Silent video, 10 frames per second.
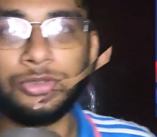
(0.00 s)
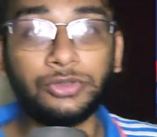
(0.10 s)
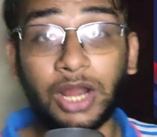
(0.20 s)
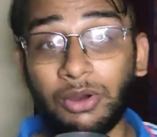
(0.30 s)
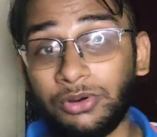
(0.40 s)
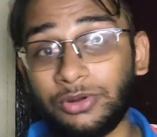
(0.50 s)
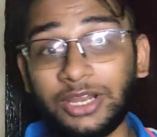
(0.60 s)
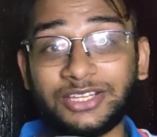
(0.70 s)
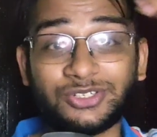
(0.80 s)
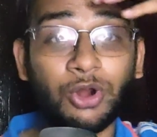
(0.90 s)
So now
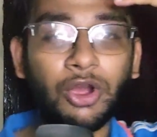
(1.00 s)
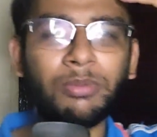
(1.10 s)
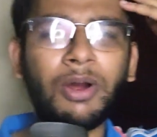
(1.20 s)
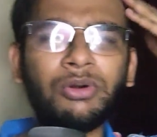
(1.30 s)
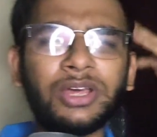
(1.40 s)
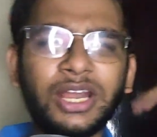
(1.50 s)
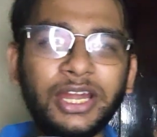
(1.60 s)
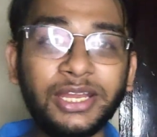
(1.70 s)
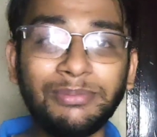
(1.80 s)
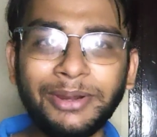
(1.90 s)
let's talk about a
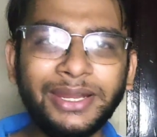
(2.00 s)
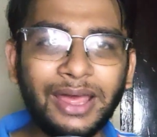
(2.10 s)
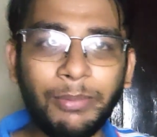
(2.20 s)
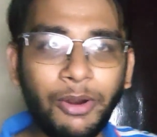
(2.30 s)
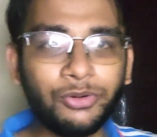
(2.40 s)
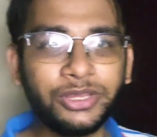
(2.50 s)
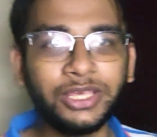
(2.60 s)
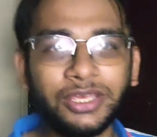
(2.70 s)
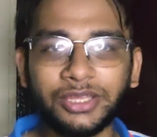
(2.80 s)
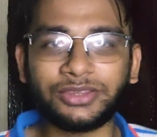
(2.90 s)
little bit about
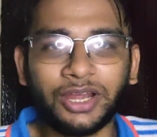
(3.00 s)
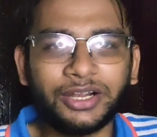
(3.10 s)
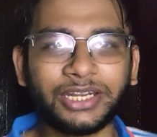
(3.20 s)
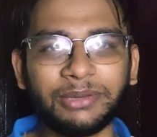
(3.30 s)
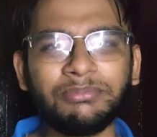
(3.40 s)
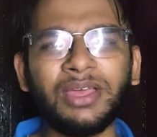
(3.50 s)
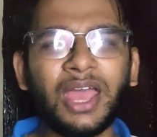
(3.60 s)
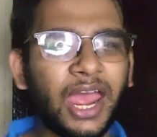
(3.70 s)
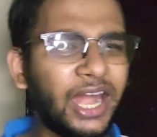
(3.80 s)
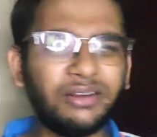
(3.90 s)
the third team,
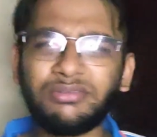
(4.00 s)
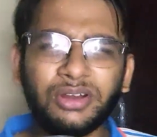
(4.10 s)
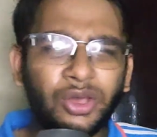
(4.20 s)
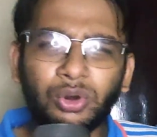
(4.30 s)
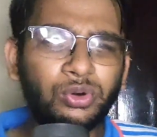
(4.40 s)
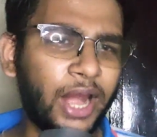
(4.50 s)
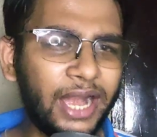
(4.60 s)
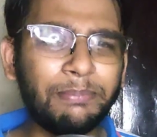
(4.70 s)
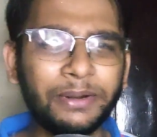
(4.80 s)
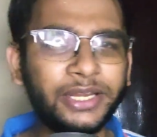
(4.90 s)
and who had
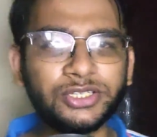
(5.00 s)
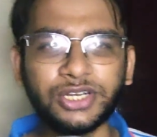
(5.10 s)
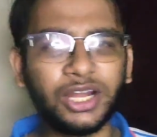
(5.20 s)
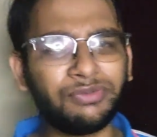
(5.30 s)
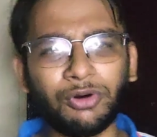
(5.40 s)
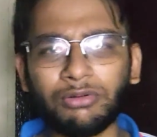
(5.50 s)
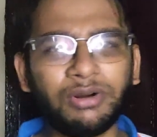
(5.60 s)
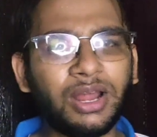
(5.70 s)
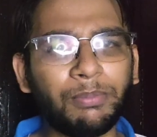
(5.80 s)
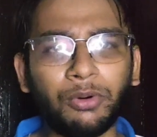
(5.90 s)
a pretty
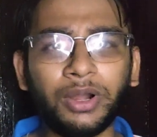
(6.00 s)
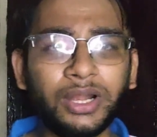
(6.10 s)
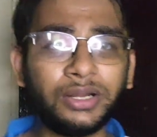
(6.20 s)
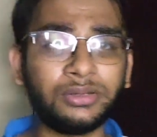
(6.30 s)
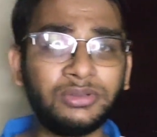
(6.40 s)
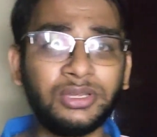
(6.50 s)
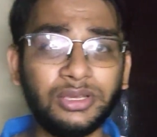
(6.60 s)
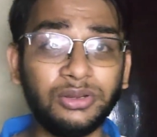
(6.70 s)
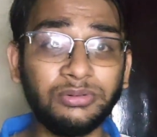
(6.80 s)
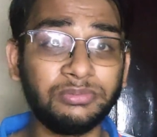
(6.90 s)
straightforward opponent.
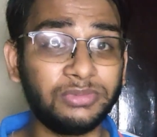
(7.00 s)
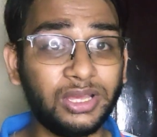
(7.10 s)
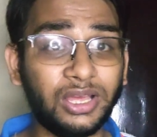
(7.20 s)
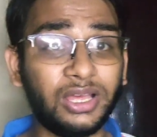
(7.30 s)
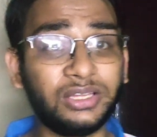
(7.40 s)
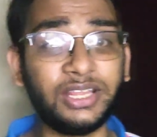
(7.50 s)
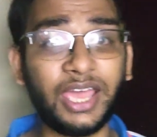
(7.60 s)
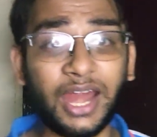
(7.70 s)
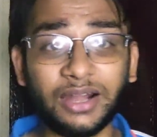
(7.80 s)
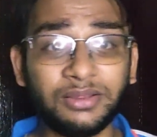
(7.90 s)
They
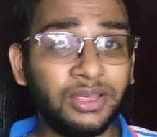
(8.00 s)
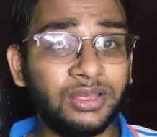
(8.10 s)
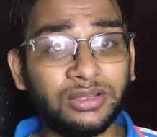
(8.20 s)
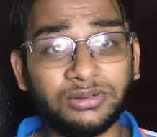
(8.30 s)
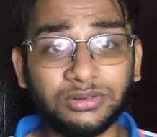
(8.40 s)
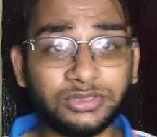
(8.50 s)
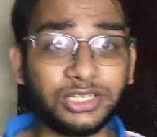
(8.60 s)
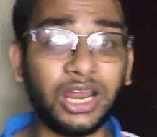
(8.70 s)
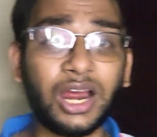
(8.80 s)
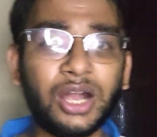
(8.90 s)
had
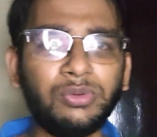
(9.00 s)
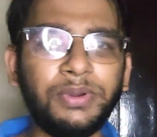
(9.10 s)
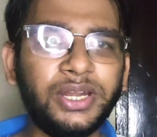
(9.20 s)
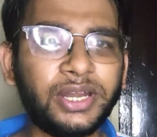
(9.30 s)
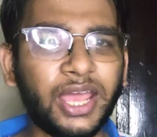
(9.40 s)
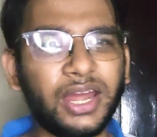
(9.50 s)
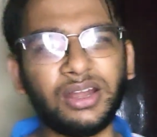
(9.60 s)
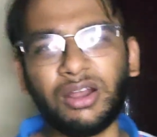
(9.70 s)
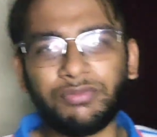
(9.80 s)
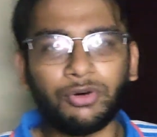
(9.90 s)
Sri Lanka to beat, and
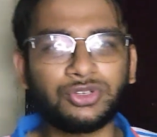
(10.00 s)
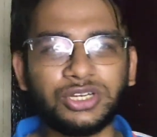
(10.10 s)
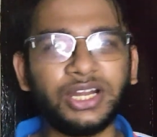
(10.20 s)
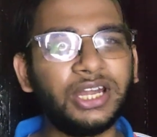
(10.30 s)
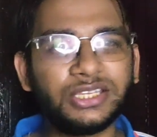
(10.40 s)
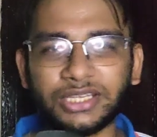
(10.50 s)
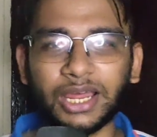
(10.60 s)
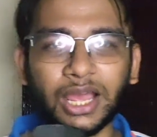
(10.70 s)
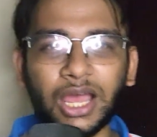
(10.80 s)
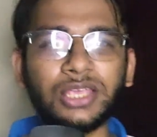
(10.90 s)
unfortunately Sri
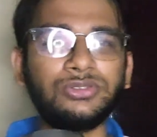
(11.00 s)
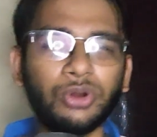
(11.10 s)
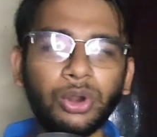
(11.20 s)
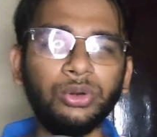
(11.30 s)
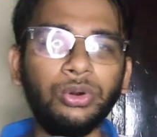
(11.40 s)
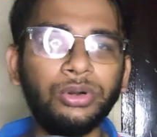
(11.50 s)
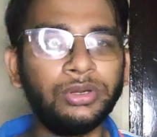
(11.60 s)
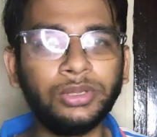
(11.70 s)
Lanka is not good